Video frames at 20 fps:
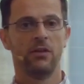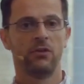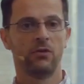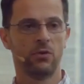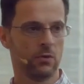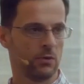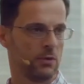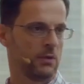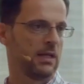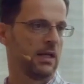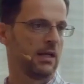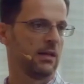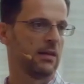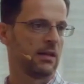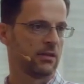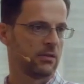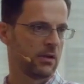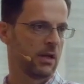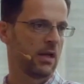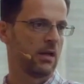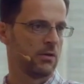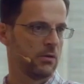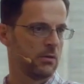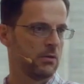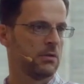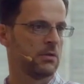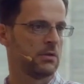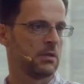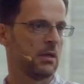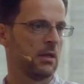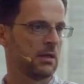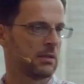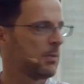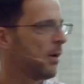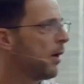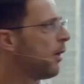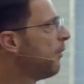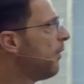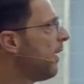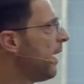tooling that you can use as
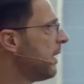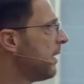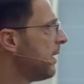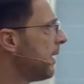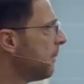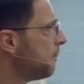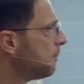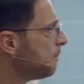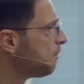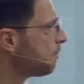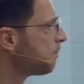part of IT